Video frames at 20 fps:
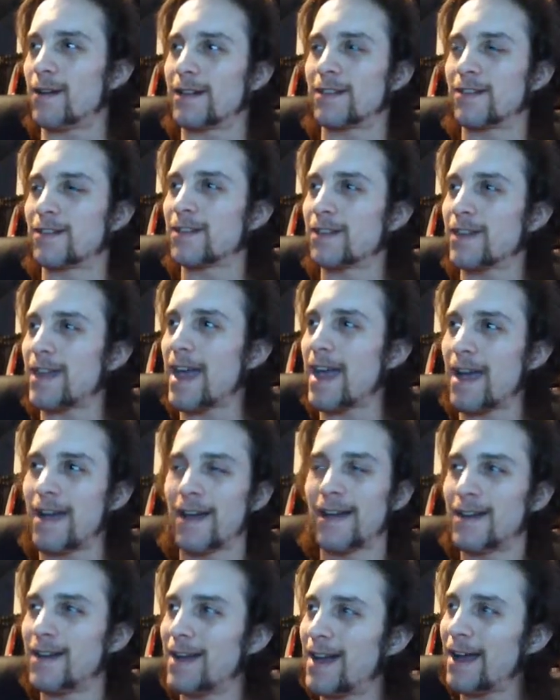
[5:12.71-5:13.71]
He just yeah,
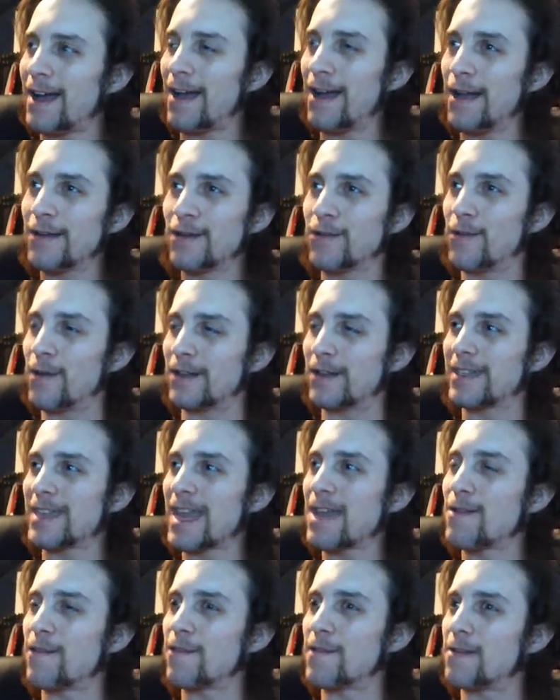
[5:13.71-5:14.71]
I don't know what to
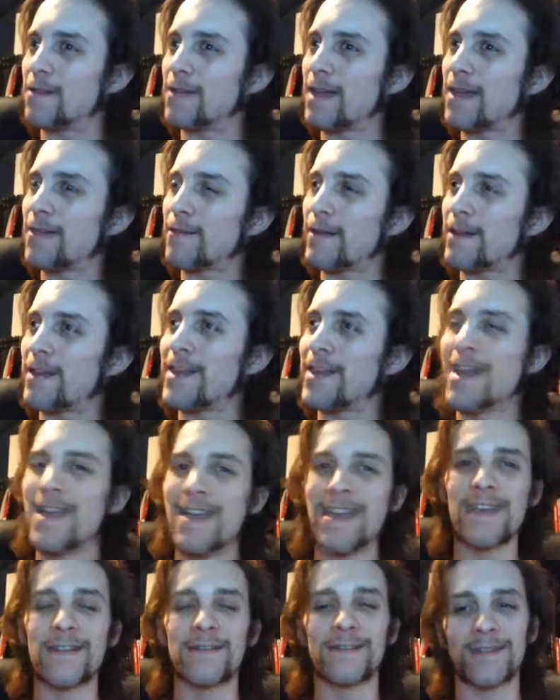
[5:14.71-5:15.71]
say other than that really.
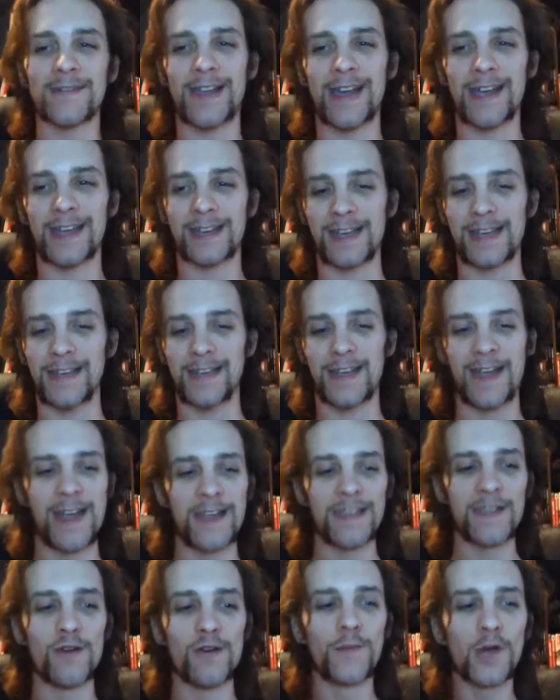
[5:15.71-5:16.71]
Like I said,
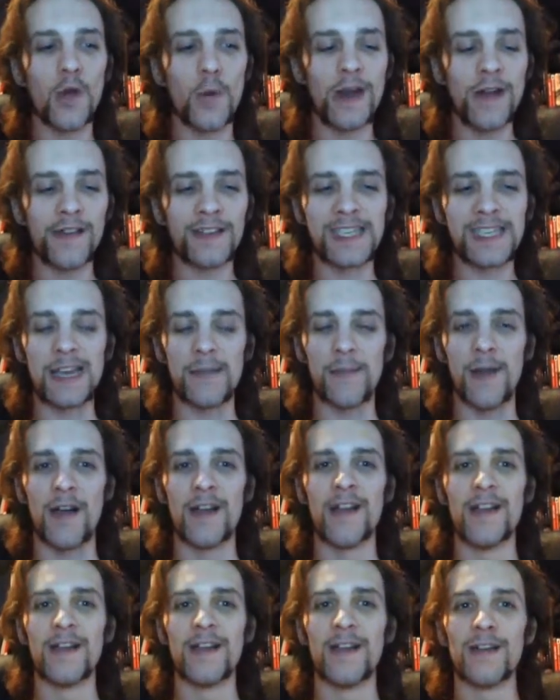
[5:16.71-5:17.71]
you'll be going out the cinema,
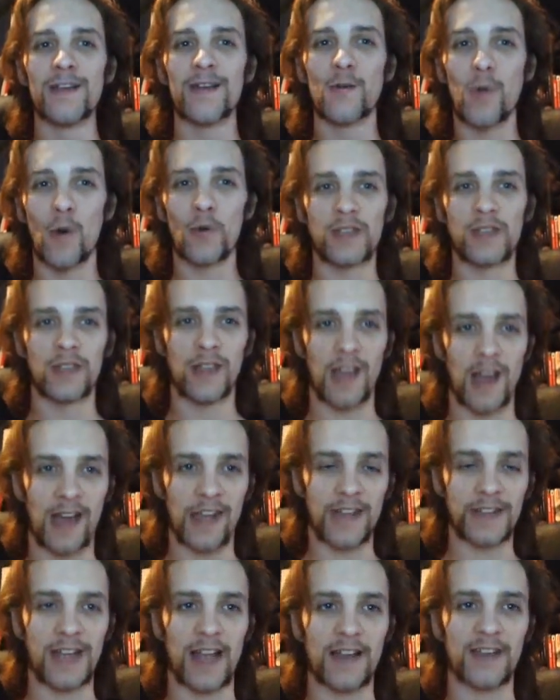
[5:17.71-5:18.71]
quoting
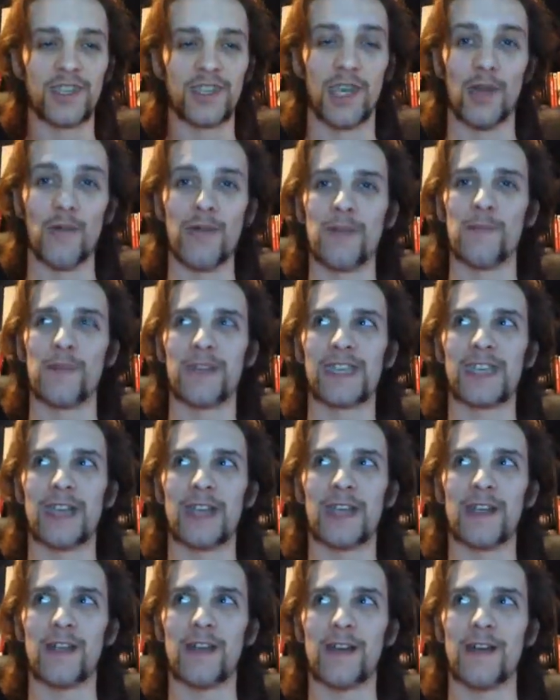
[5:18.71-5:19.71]
lines and doing
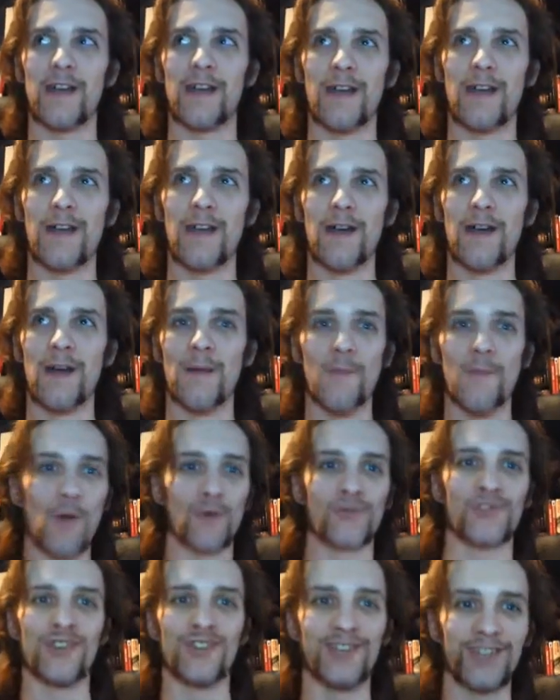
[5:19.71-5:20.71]
particular
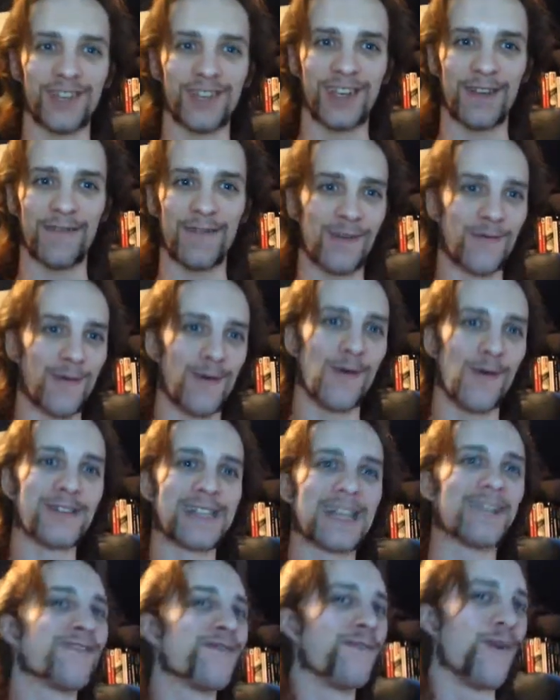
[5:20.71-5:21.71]
motions, if you will. I won't
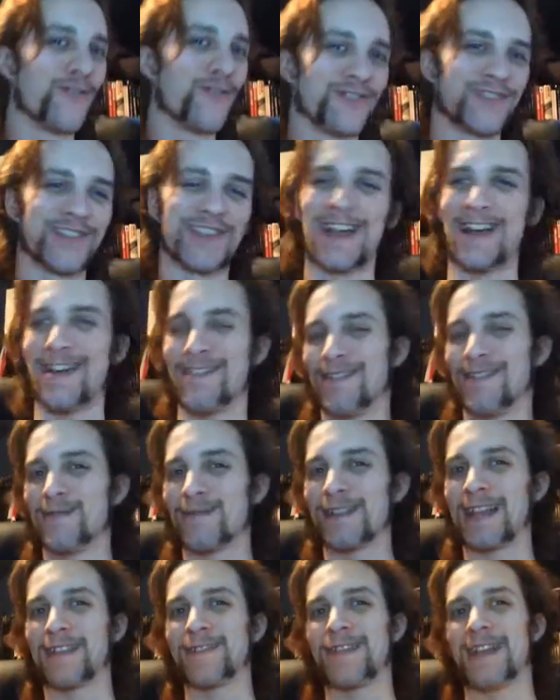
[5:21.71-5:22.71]
say what the motions are,
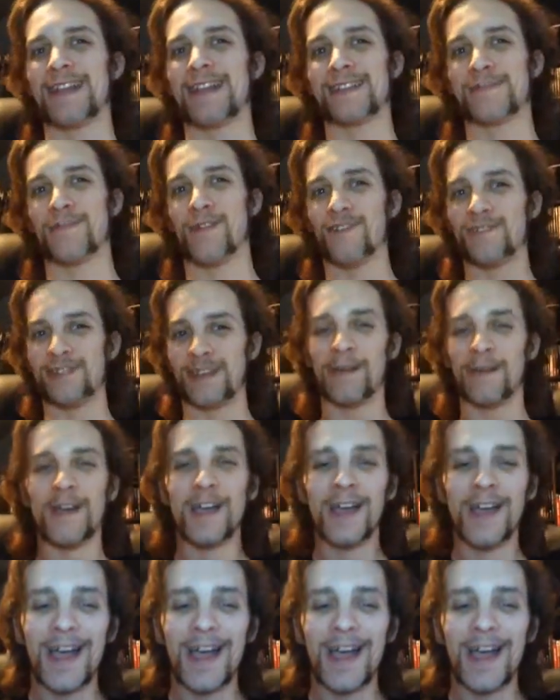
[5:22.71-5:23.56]
like I say, it spoils it.